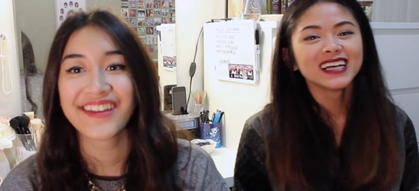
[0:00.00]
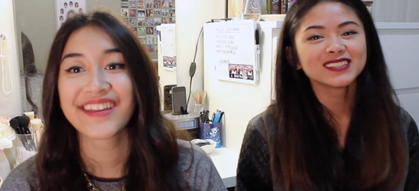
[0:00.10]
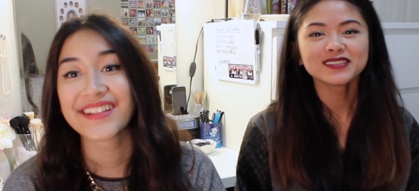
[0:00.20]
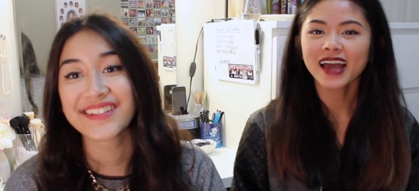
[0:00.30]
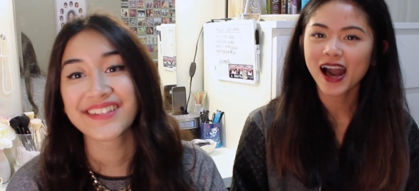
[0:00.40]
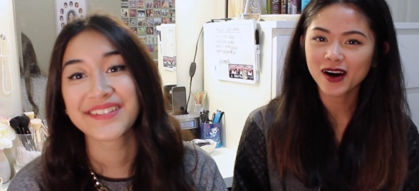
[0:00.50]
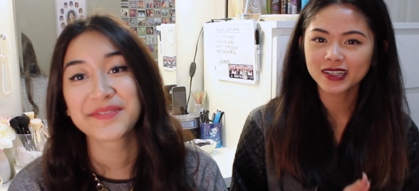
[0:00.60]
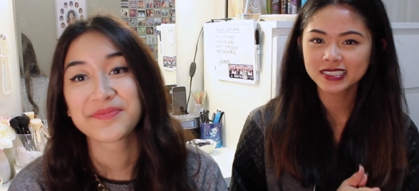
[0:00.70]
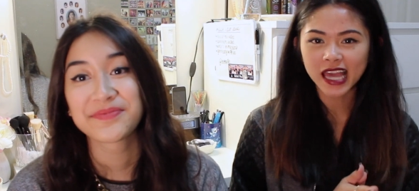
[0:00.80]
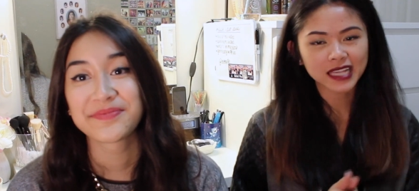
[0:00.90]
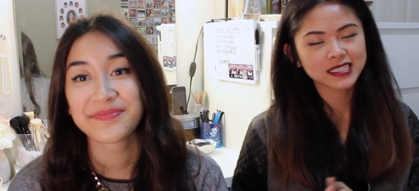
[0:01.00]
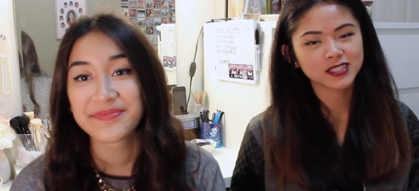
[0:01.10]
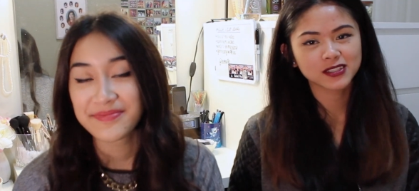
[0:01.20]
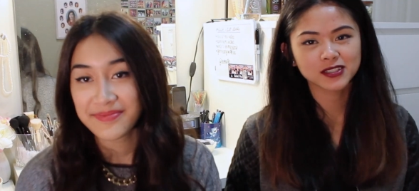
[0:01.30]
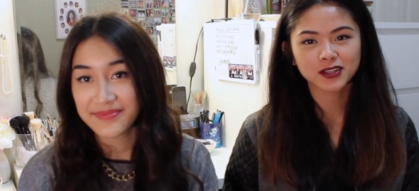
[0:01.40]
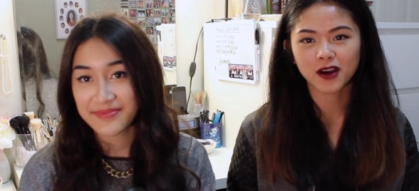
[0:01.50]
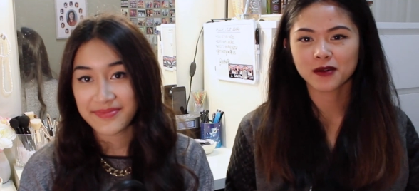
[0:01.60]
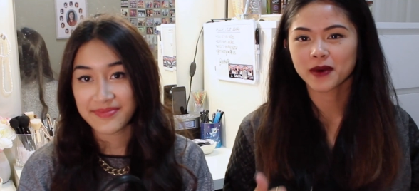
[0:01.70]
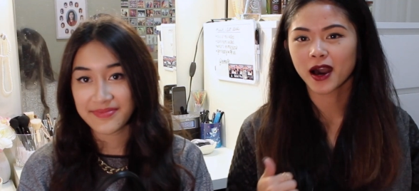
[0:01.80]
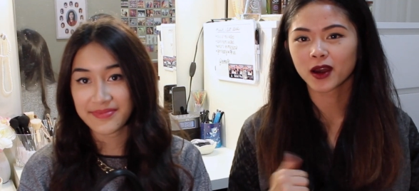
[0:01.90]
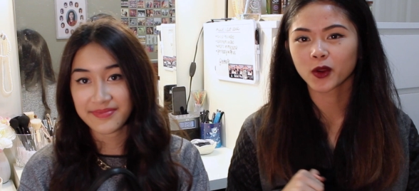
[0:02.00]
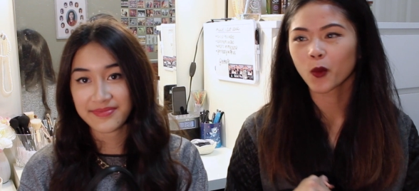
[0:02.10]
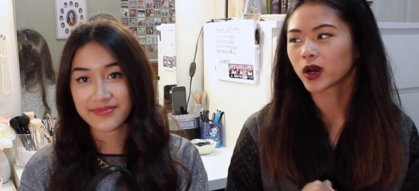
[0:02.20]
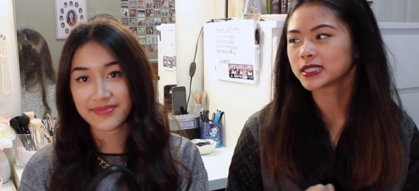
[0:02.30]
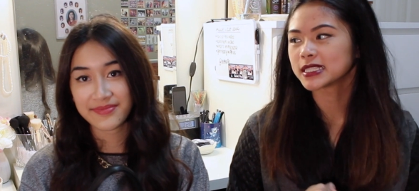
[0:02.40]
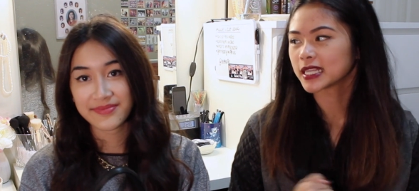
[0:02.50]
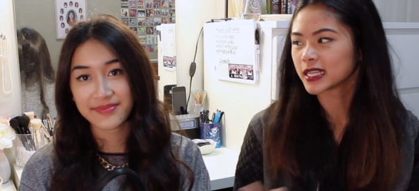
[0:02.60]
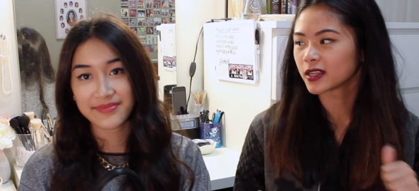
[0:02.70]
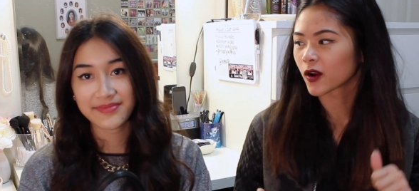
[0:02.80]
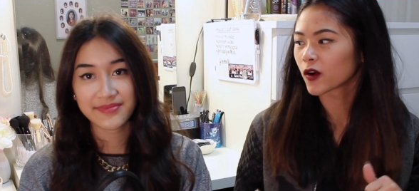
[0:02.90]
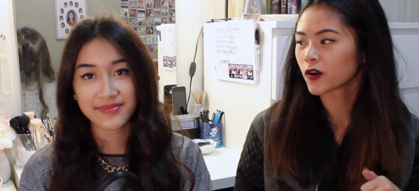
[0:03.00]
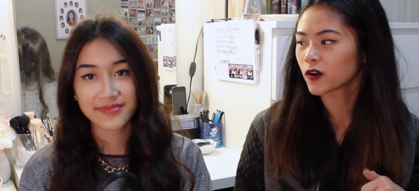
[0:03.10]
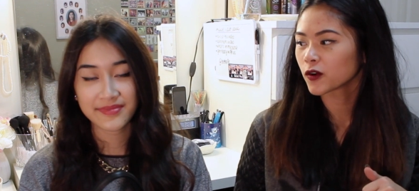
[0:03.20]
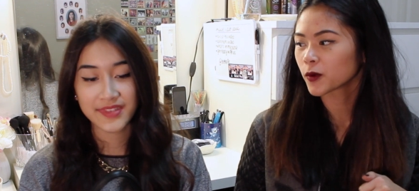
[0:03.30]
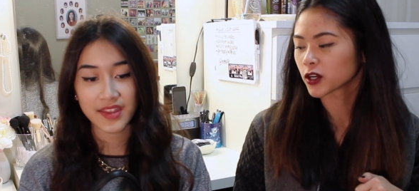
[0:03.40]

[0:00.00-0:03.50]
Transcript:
Speaker 1: So now it's Cassie's turn to talk about what's in her